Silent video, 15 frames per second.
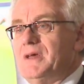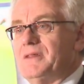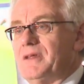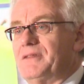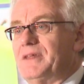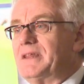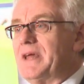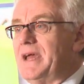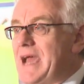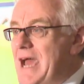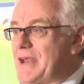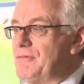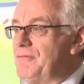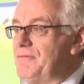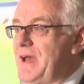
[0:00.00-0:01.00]
The thing they
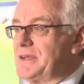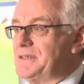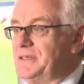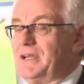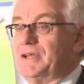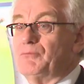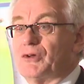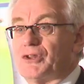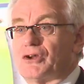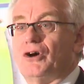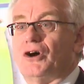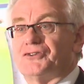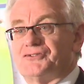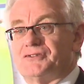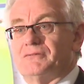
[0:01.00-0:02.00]
hadn't factored in were the
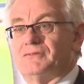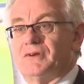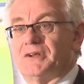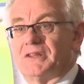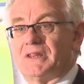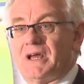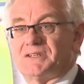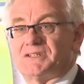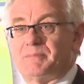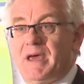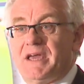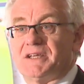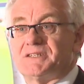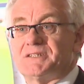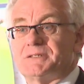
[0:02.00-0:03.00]
costs of running that
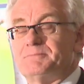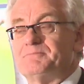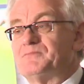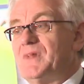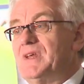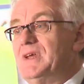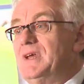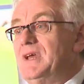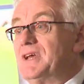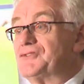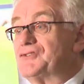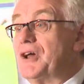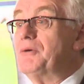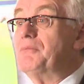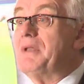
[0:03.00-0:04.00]
space.
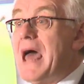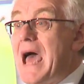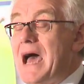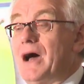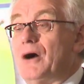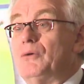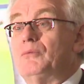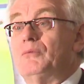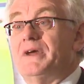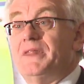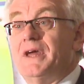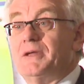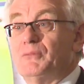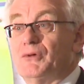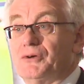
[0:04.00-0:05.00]
So now, when
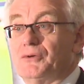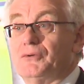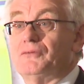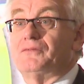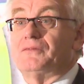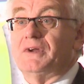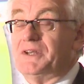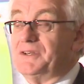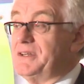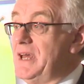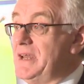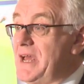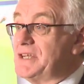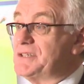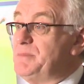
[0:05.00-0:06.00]
they move into
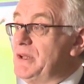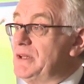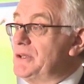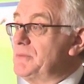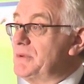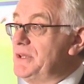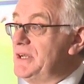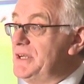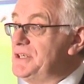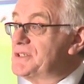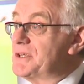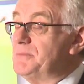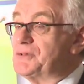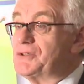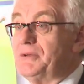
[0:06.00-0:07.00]
their next building, when the lease
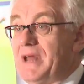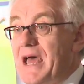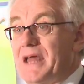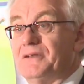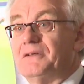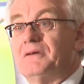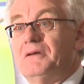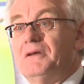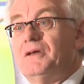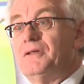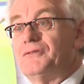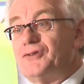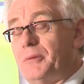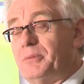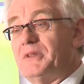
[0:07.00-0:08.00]
comes to an end,
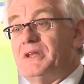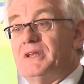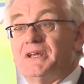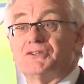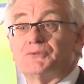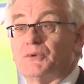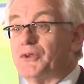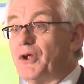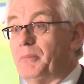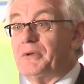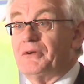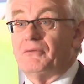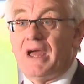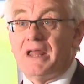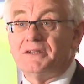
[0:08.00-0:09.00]
top of the list will not
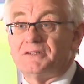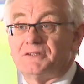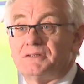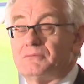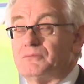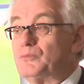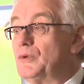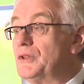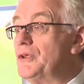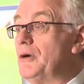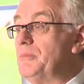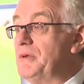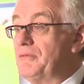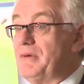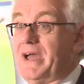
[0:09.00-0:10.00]
be rent, will
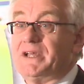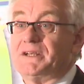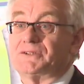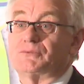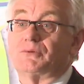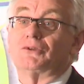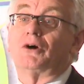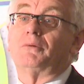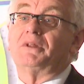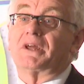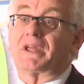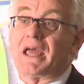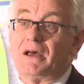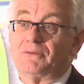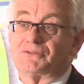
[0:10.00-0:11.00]
not be rates, will not be the
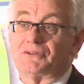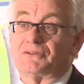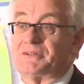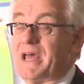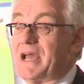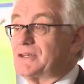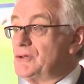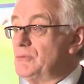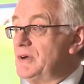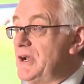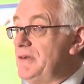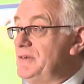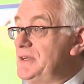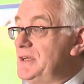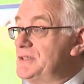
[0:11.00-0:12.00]
council tax or
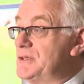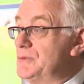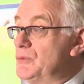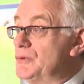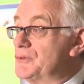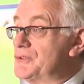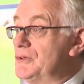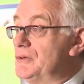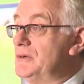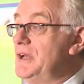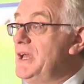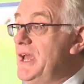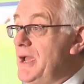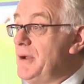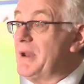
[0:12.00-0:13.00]
whatever it is in Warsaw.
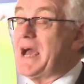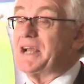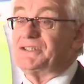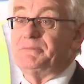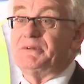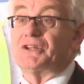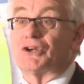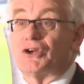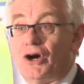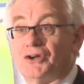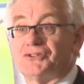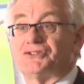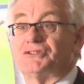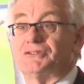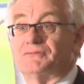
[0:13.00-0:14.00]
It will actually be the
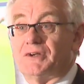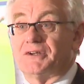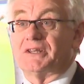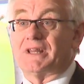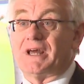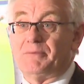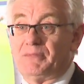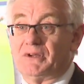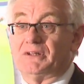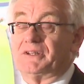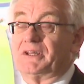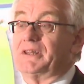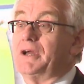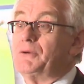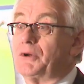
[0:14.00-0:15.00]
costs of running that
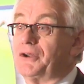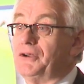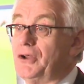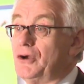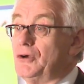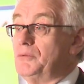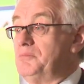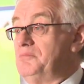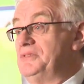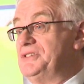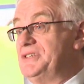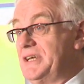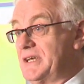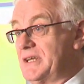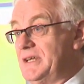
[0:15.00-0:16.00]
building. They want to know,
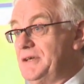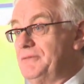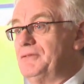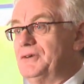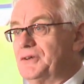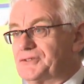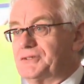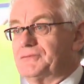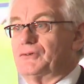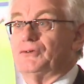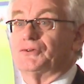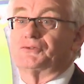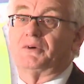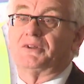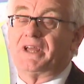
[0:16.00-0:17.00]
particularly for us, of
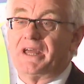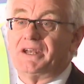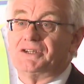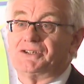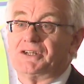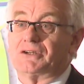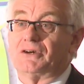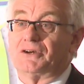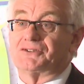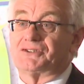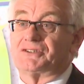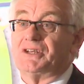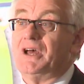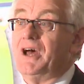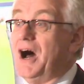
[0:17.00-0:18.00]
course, what the energy
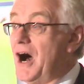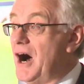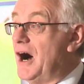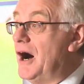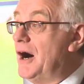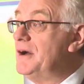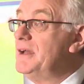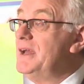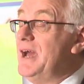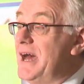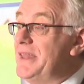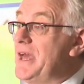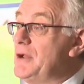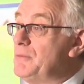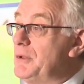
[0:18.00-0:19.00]
costs are.
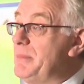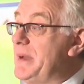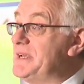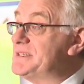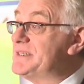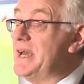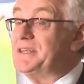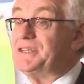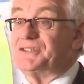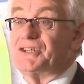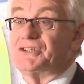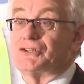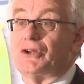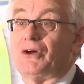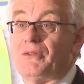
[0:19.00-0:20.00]
And they will base their
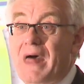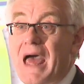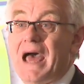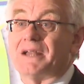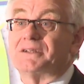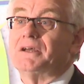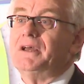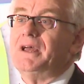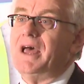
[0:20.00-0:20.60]
decision on that.